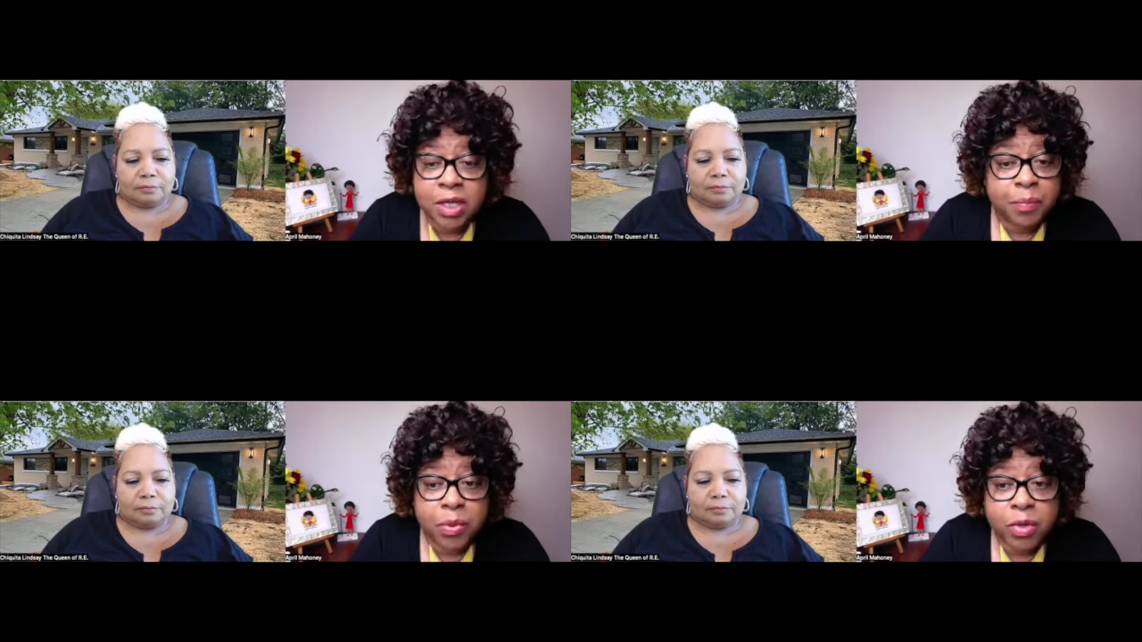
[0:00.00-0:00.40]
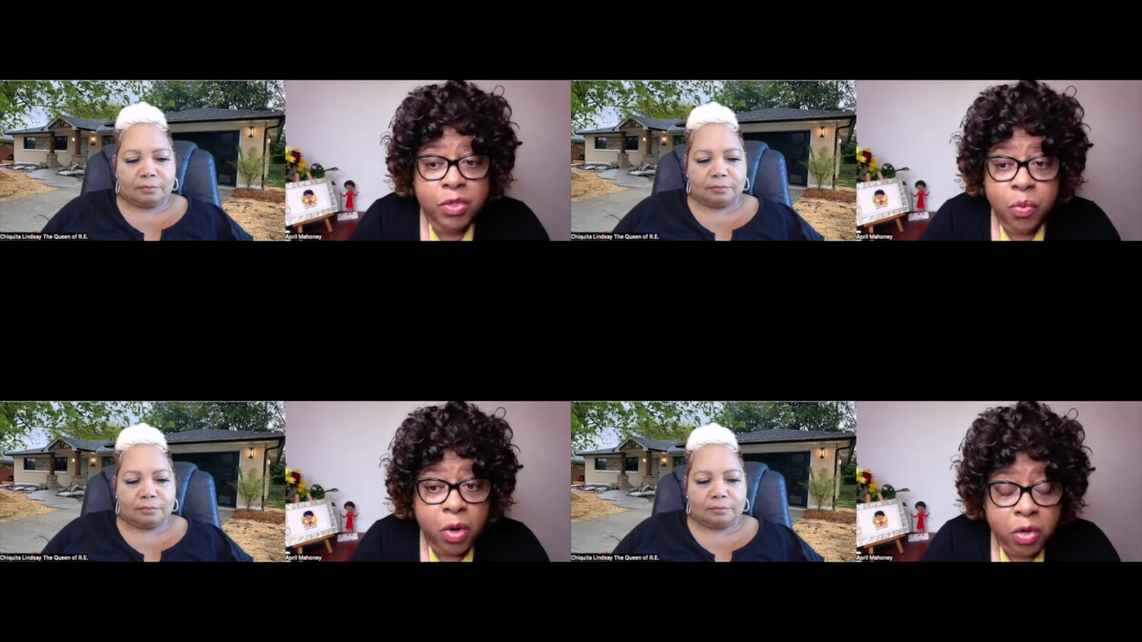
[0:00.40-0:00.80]
Speaker 1: employees
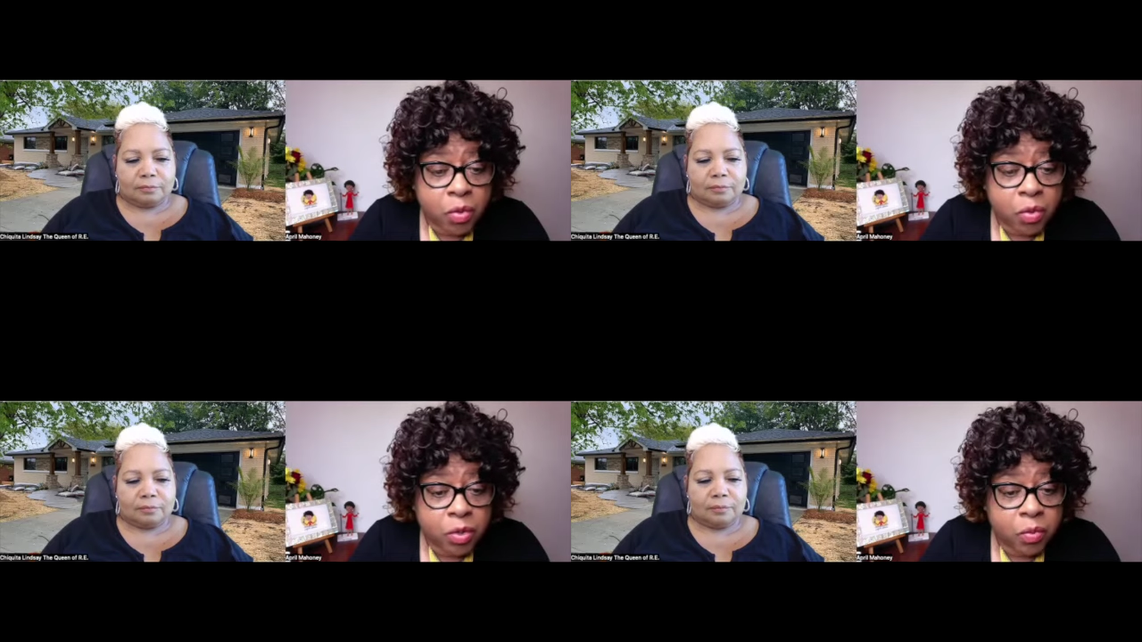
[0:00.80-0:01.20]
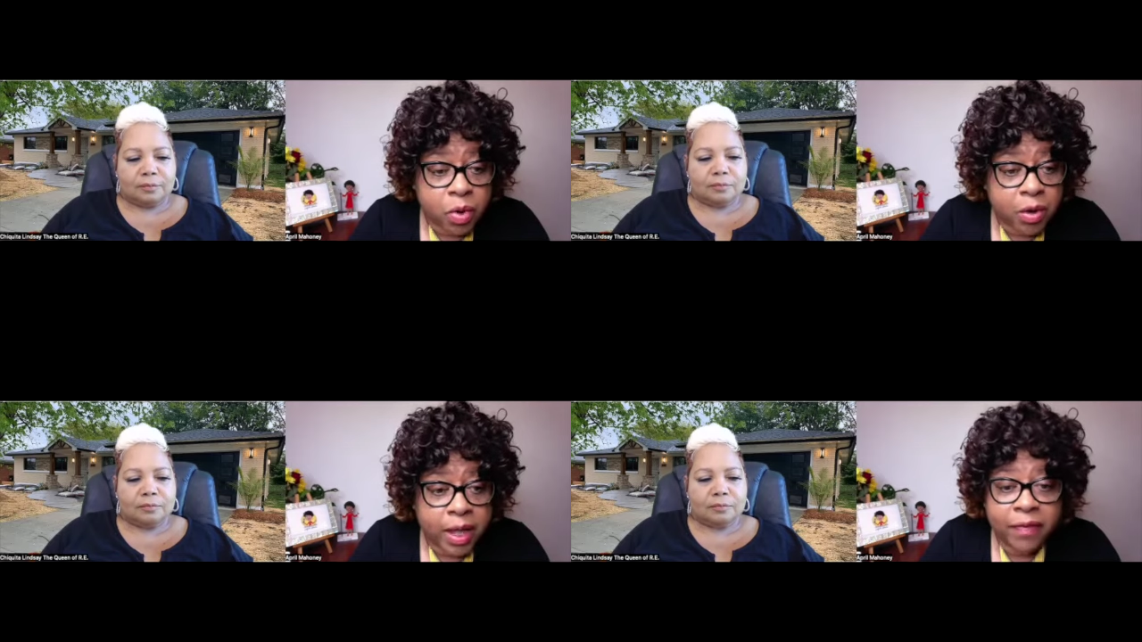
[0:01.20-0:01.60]
weren't going to
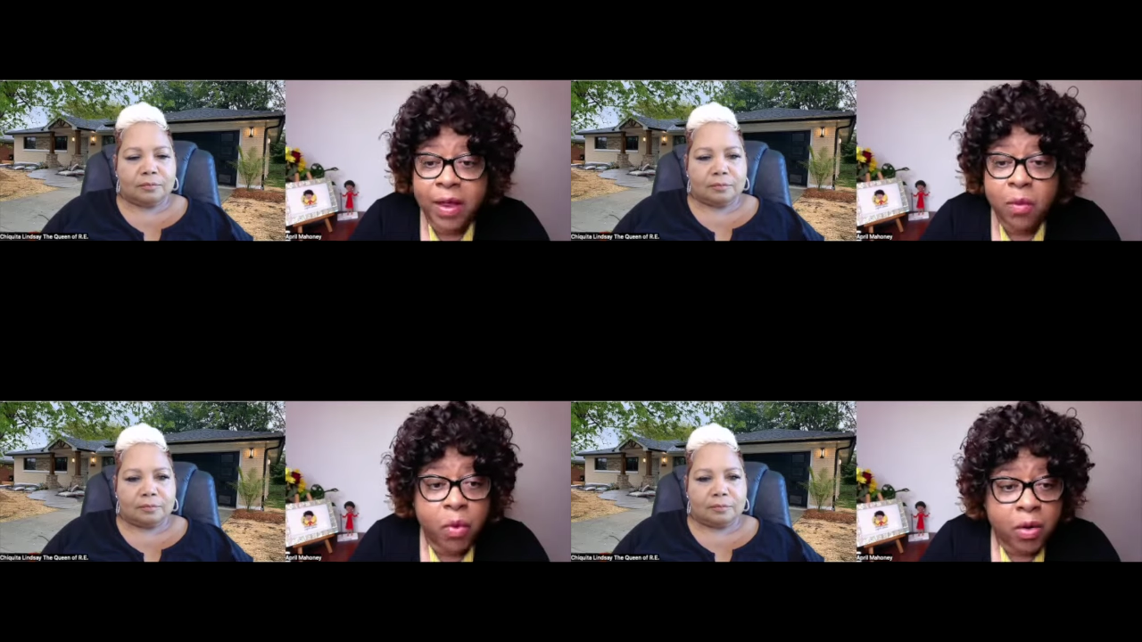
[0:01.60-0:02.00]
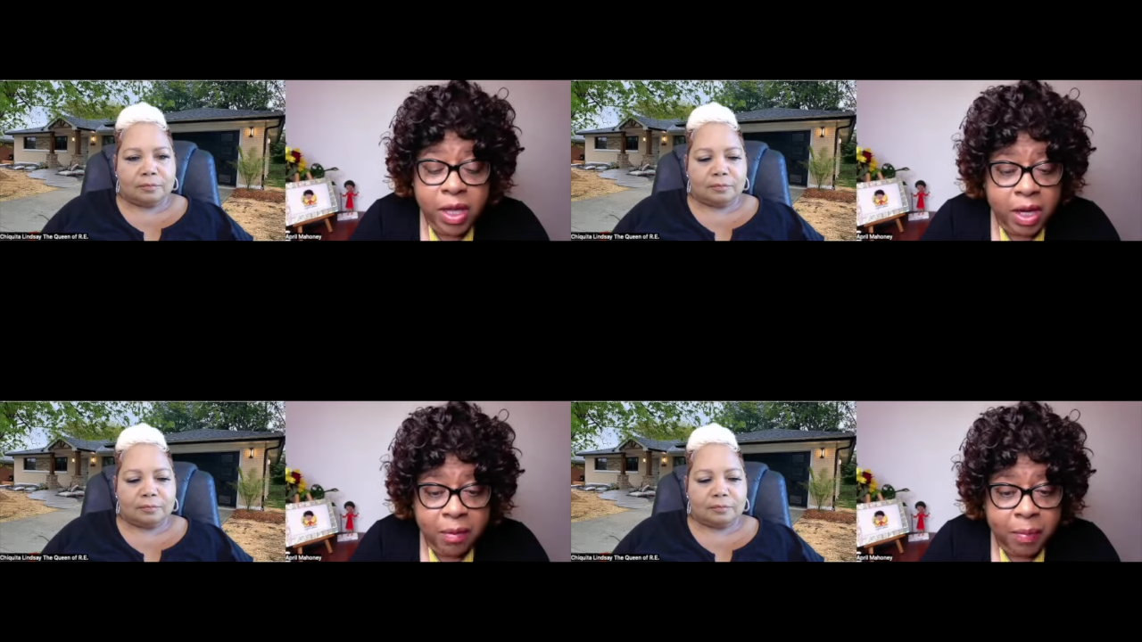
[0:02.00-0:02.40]
work and they weren't
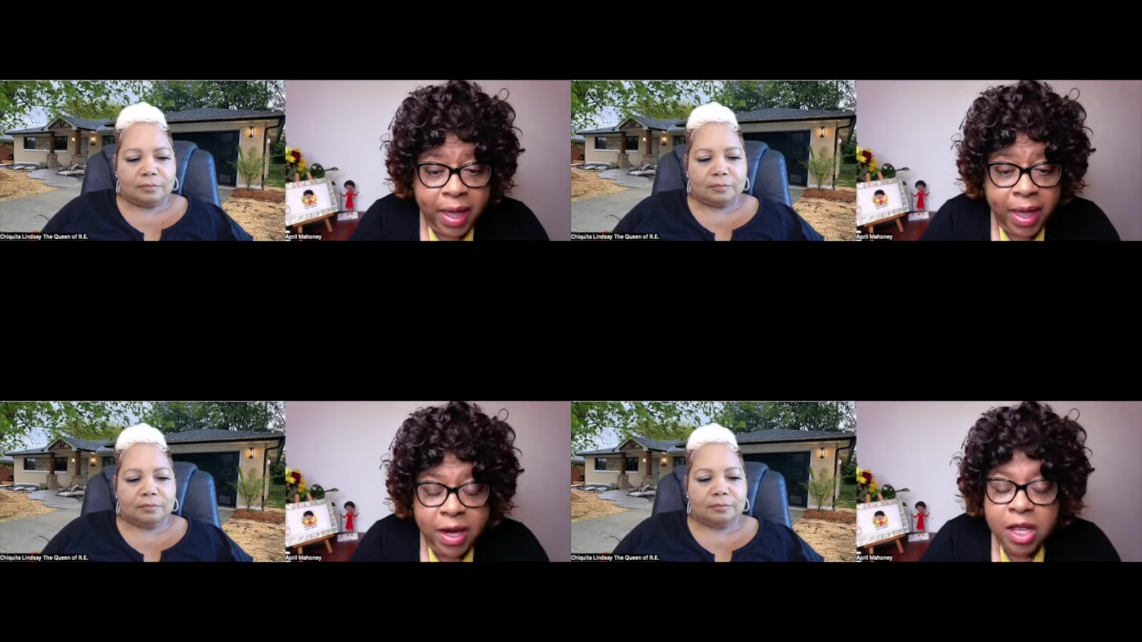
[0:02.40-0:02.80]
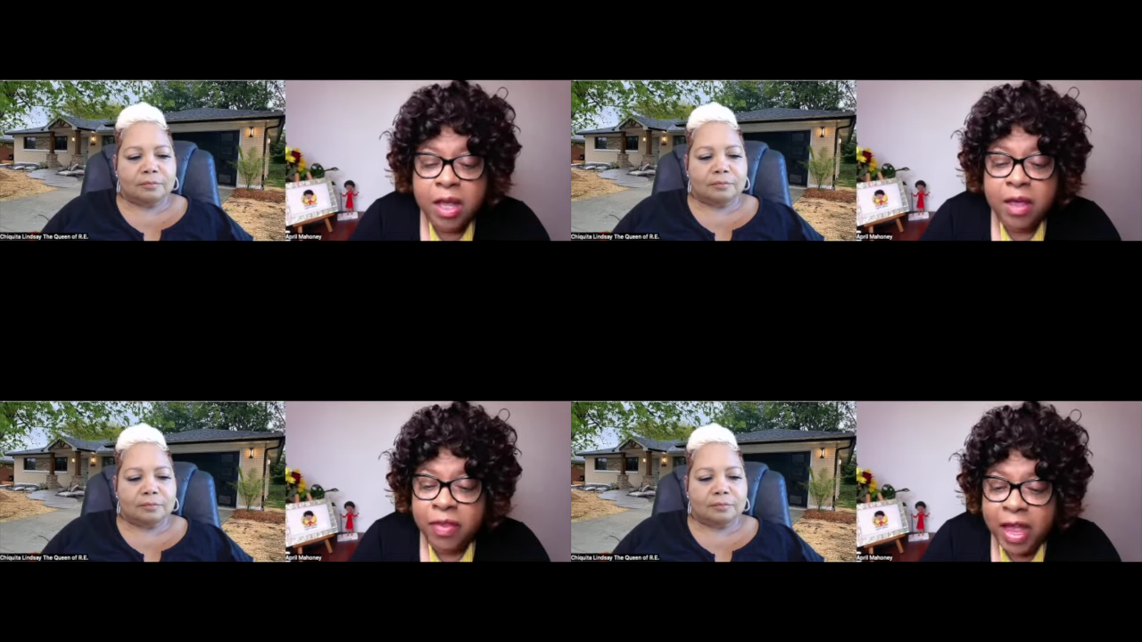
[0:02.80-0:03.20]
getting paid.
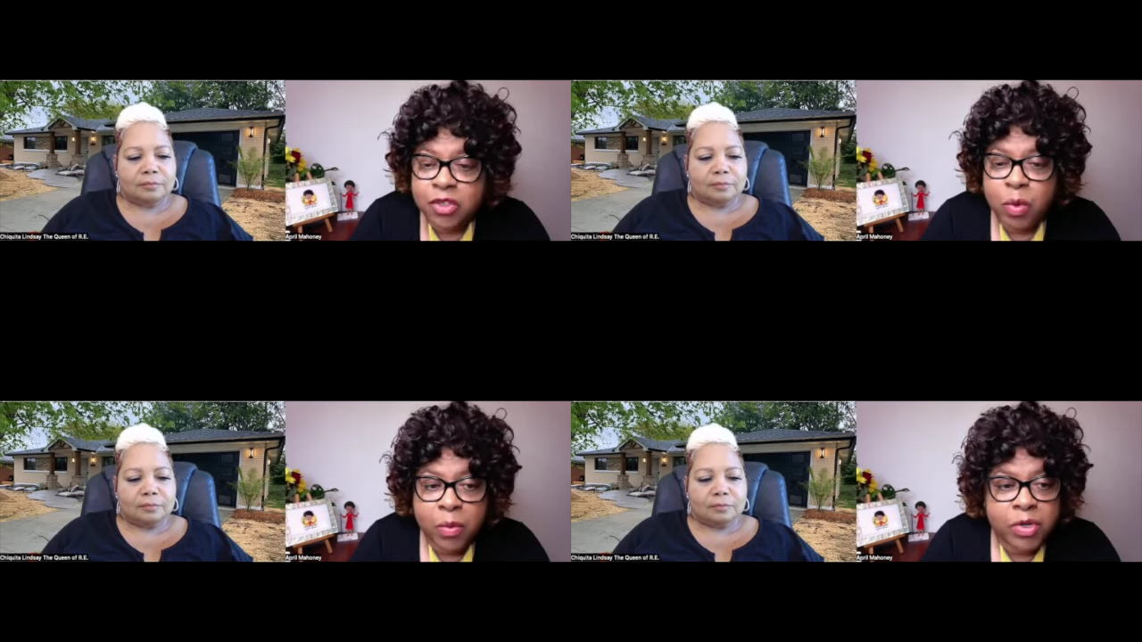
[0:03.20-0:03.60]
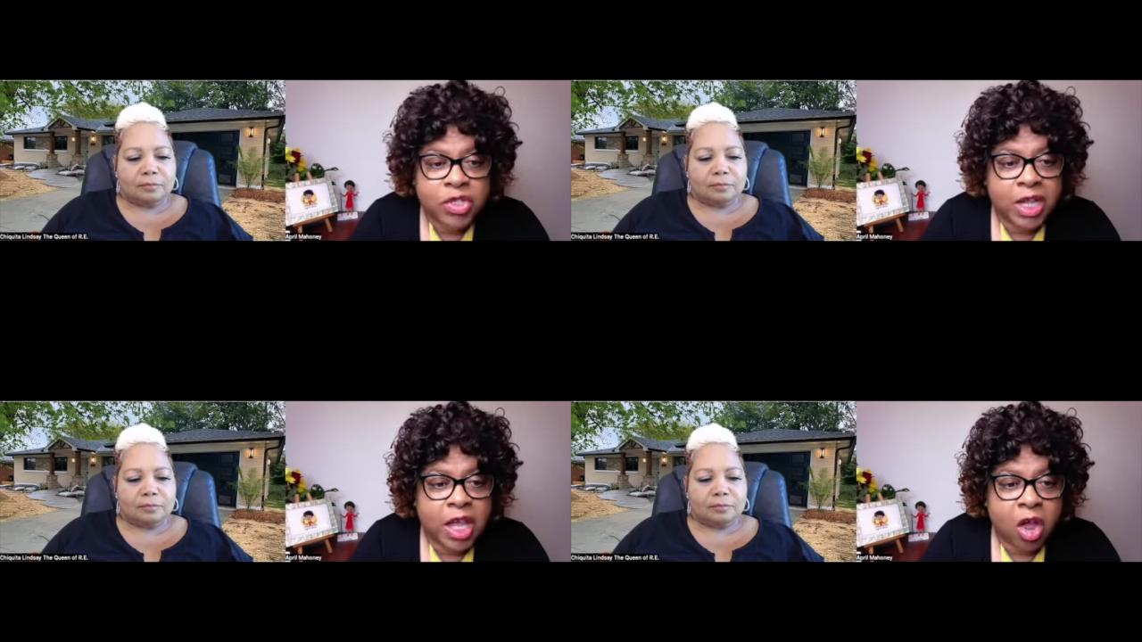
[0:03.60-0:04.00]
That's why we're
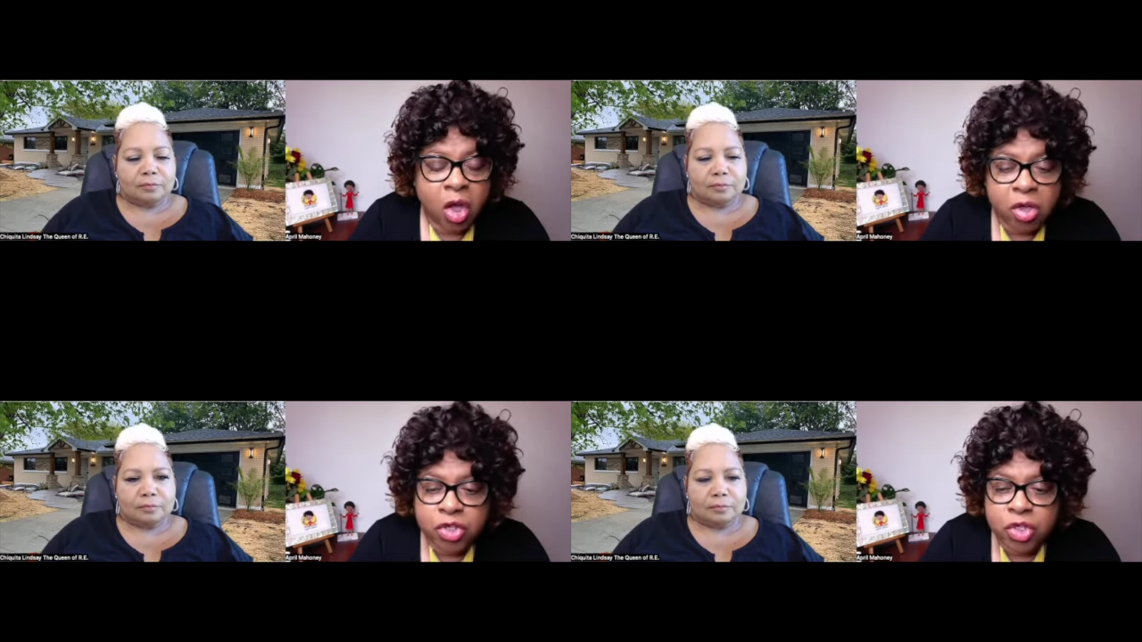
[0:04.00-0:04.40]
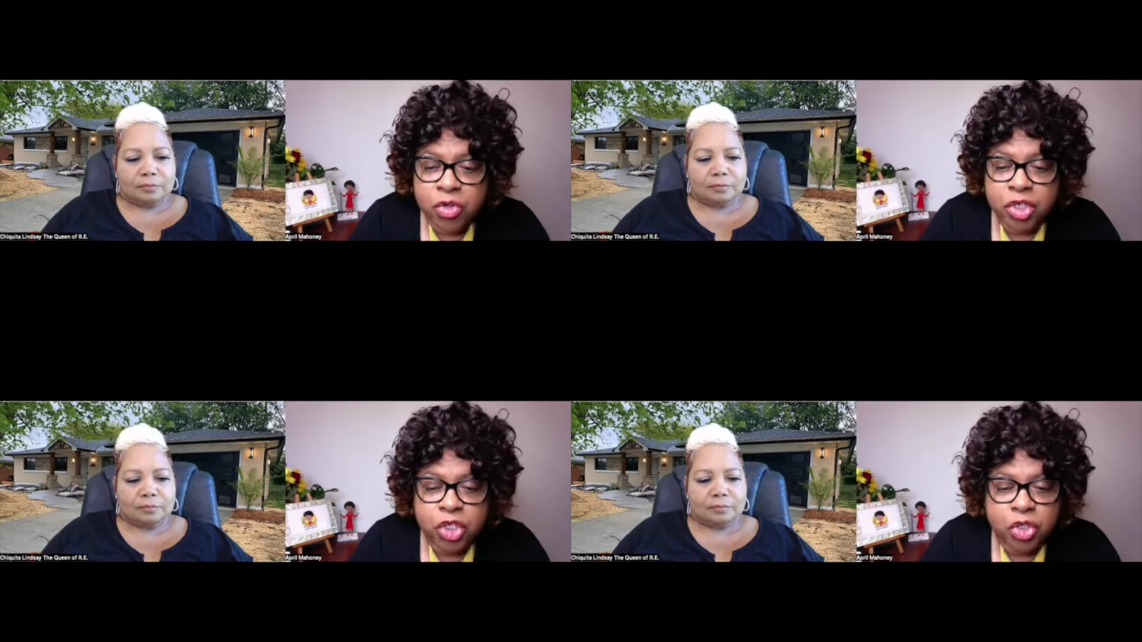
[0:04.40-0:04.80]
saying also
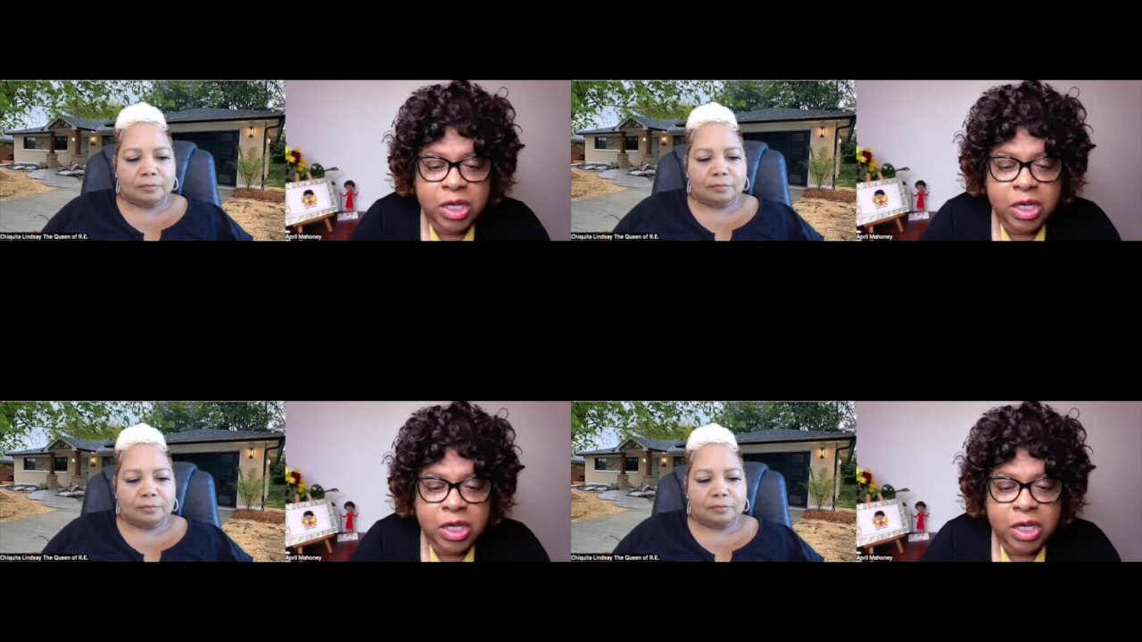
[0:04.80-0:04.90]
that you